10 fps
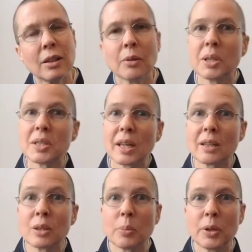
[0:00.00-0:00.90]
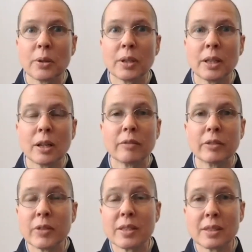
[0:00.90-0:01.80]
We take the period off
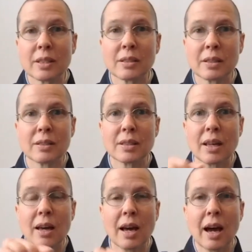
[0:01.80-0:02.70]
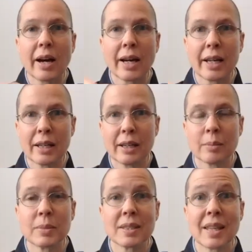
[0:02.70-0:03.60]
of the sentence, I
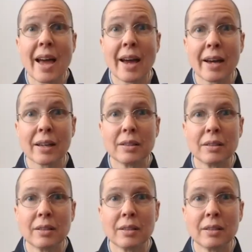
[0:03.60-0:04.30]
am sad,